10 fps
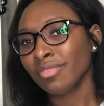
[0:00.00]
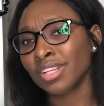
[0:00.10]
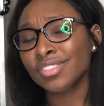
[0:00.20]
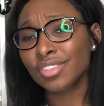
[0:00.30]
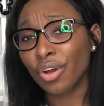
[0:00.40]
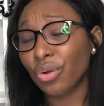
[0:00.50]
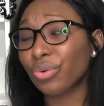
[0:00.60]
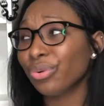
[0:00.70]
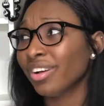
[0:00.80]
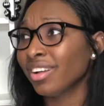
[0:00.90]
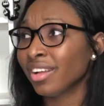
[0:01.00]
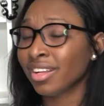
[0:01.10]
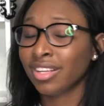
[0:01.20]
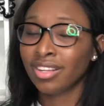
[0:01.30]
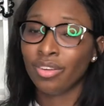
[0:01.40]
And so
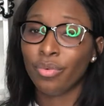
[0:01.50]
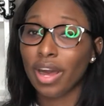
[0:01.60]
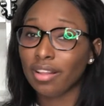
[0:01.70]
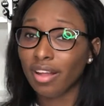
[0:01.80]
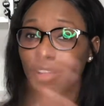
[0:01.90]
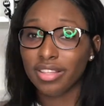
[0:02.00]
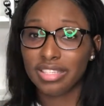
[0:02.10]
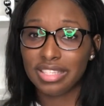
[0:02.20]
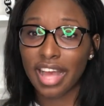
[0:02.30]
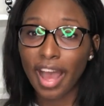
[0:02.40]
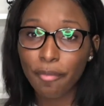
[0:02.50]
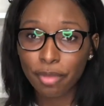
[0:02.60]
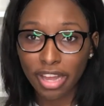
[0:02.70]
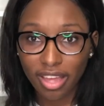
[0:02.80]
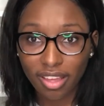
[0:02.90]
while all this is
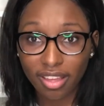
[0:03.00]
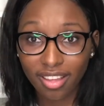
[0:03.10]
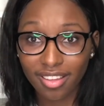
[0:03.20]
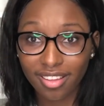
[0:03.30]
happening,